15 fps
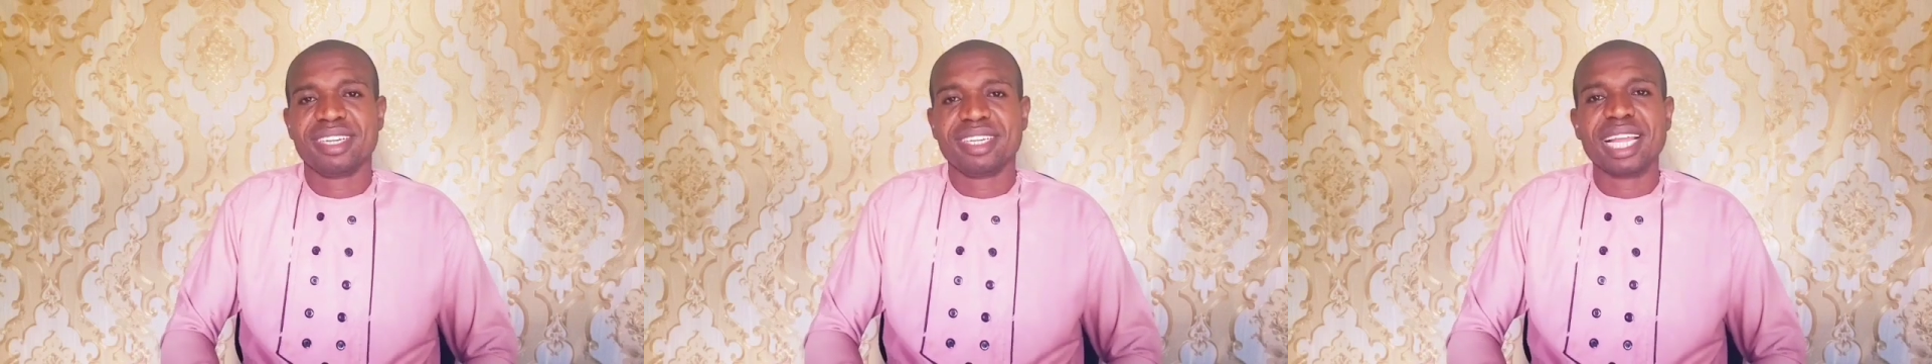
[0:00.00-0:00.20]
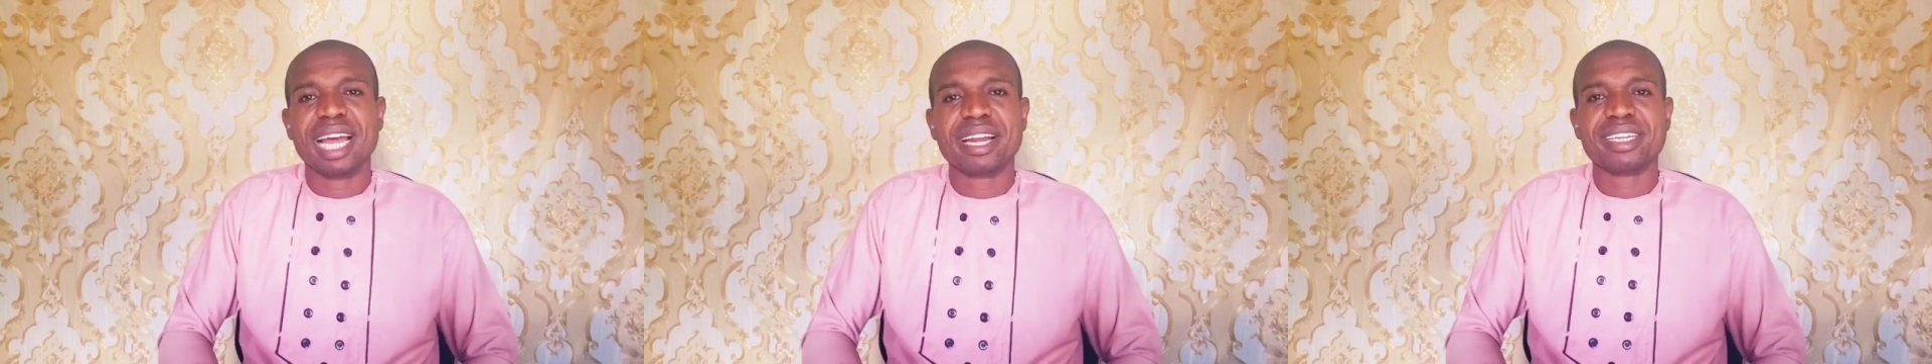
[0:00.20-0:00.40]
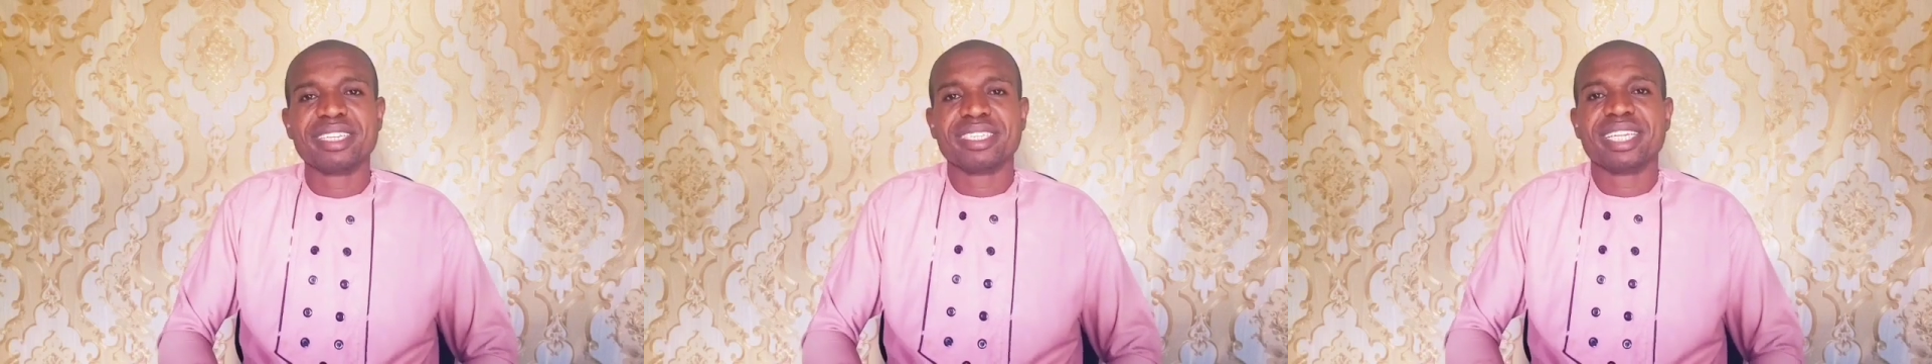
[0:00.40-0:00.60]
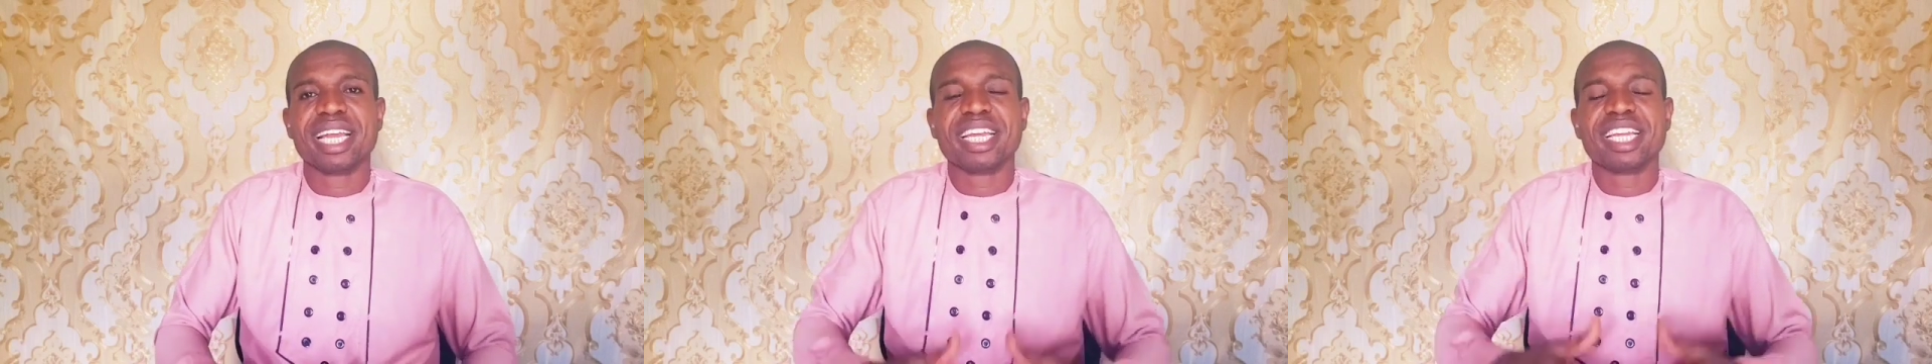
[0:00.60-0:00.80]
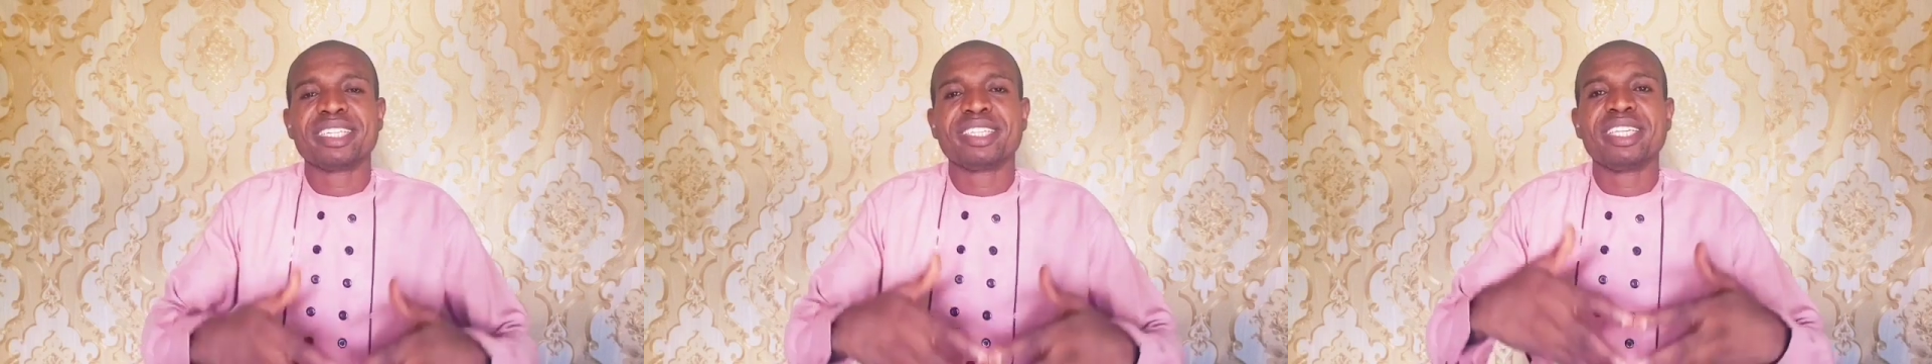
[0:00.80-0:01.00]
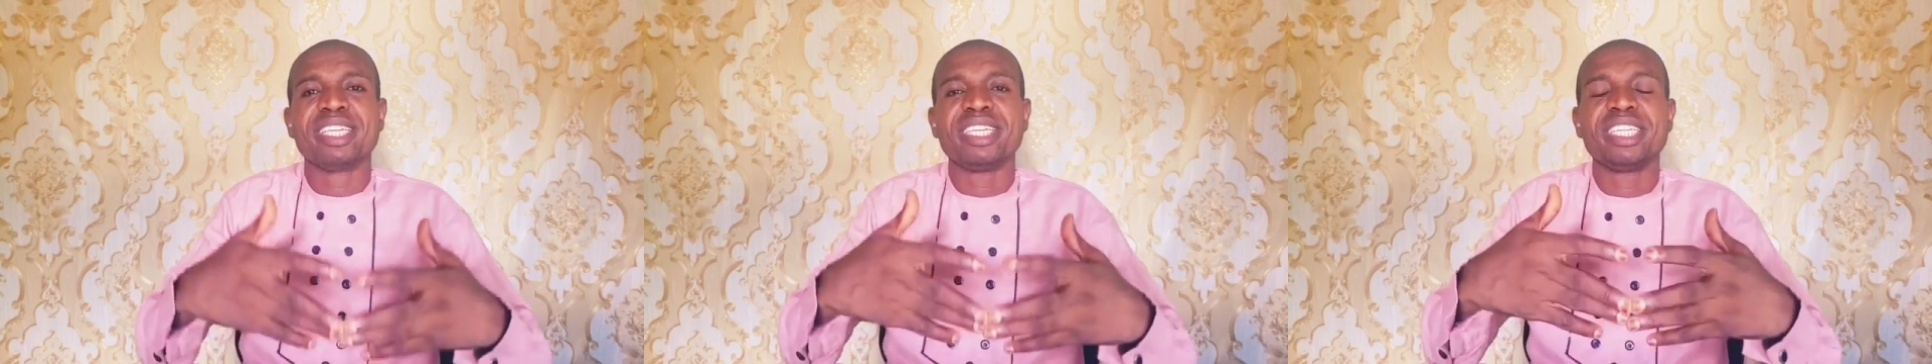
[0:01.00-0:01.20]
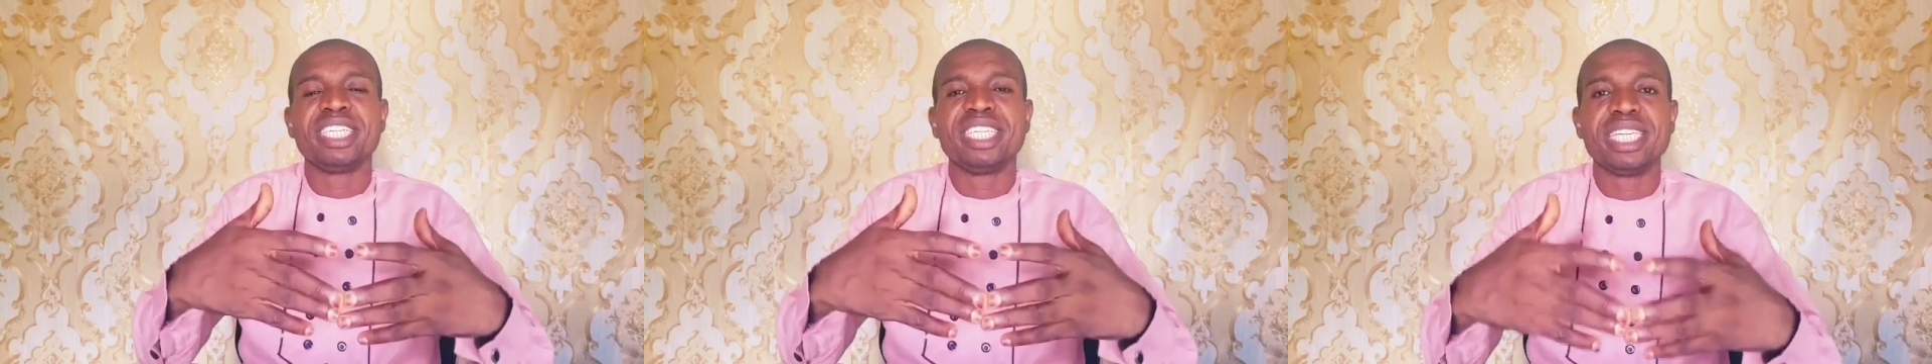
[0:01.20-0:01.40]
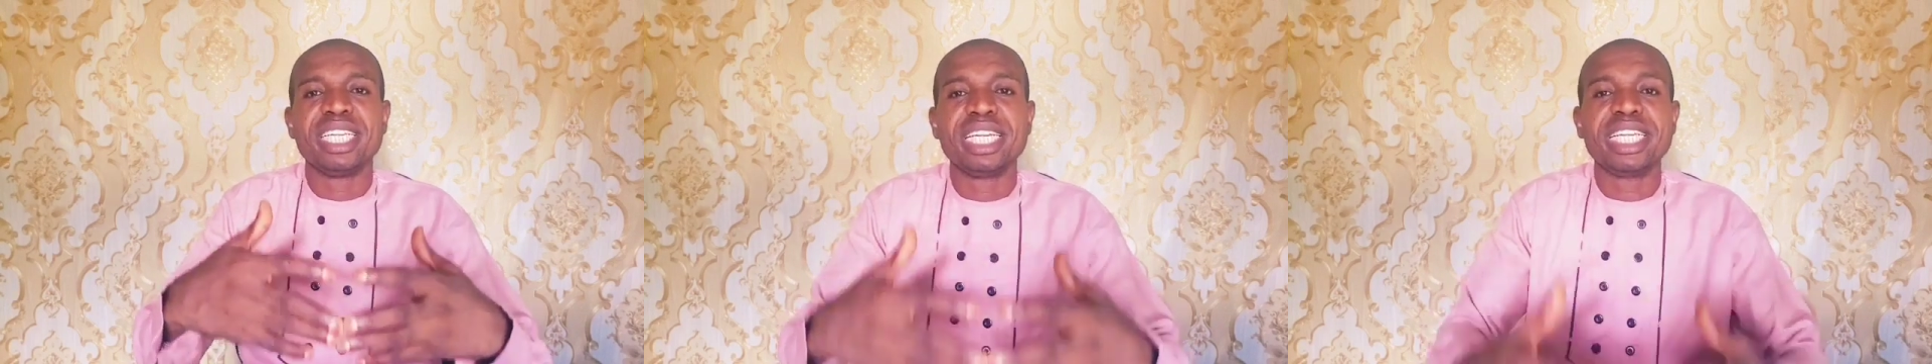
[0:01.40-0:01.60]
That is the, the,
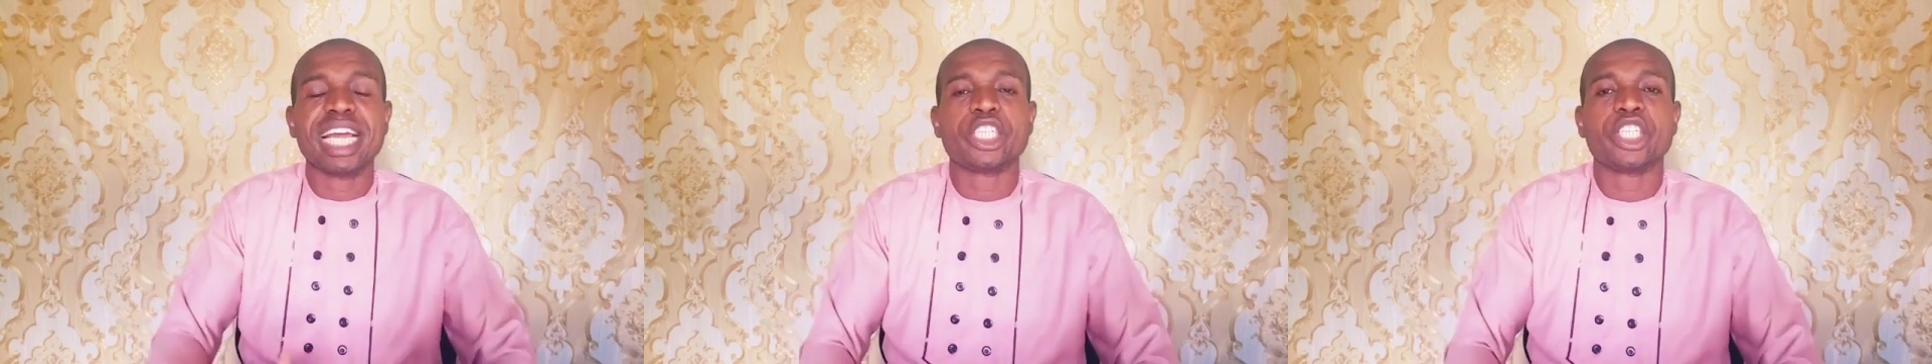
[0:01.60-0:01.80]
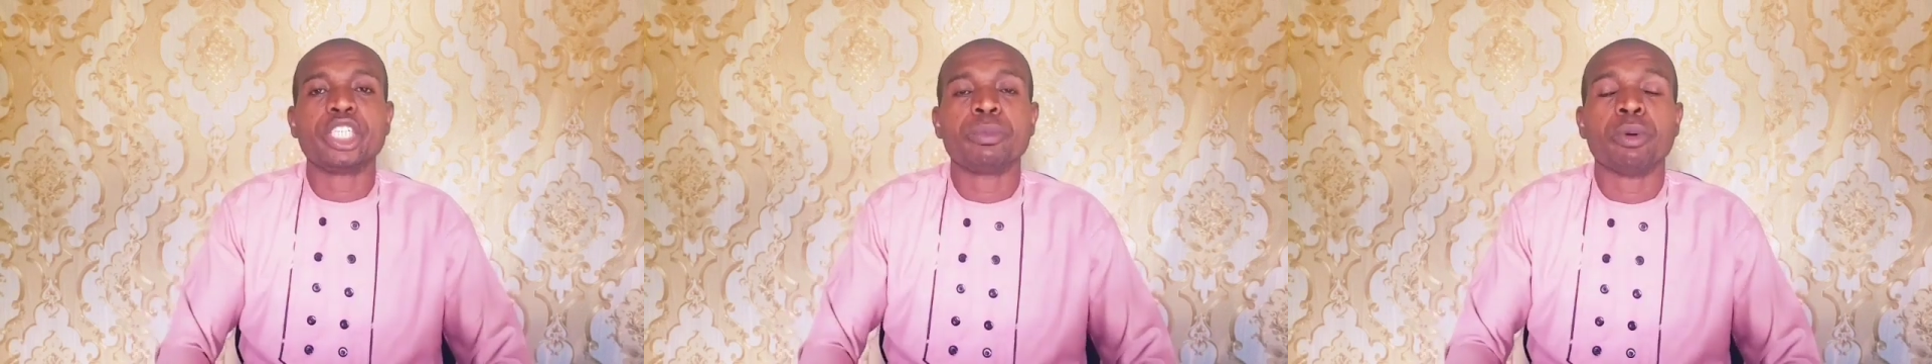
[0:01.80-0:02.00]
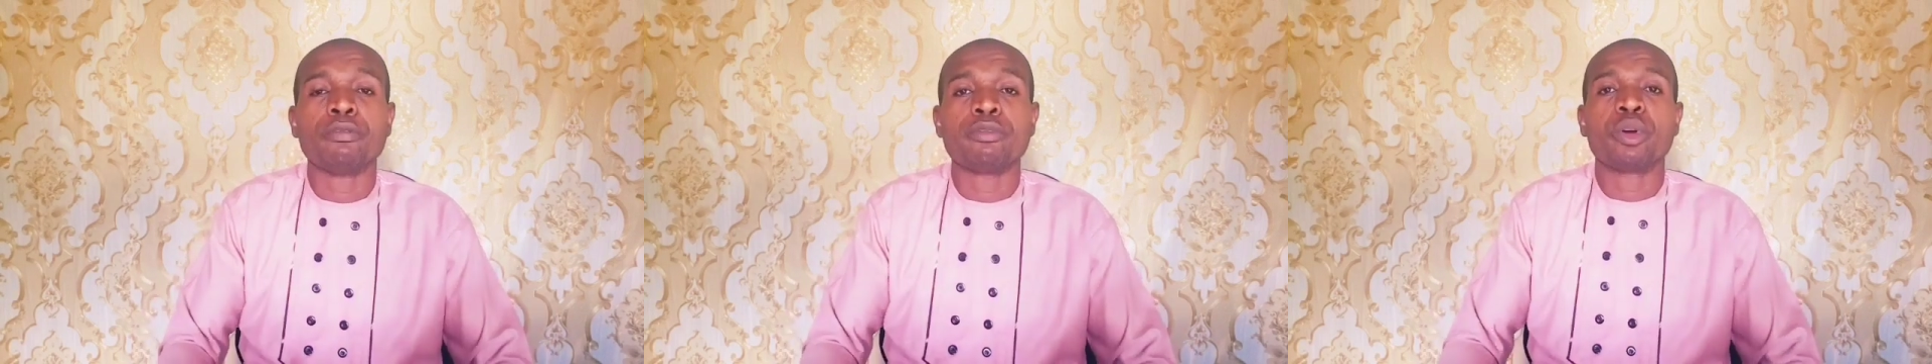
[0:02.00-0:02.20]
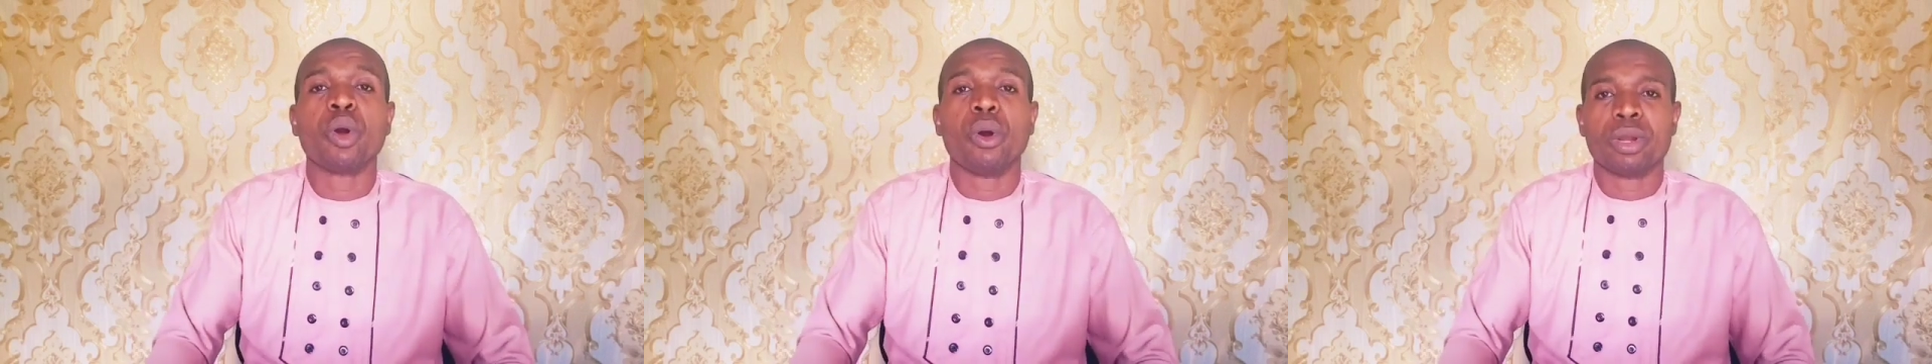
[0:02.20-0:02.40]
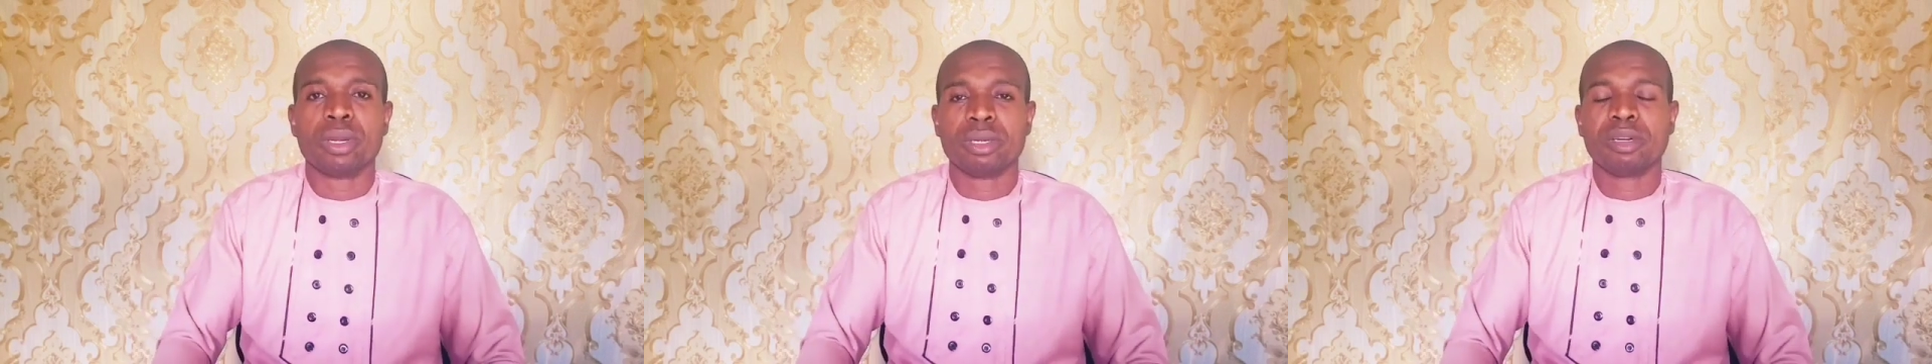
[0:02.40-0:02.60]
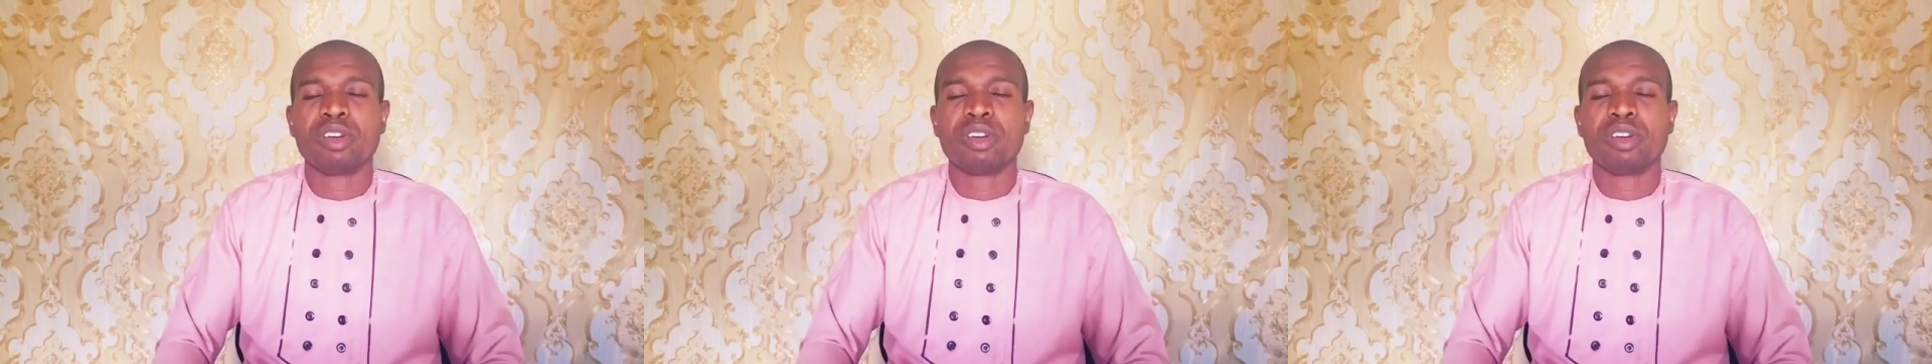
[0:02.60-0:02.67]
the leadership of God.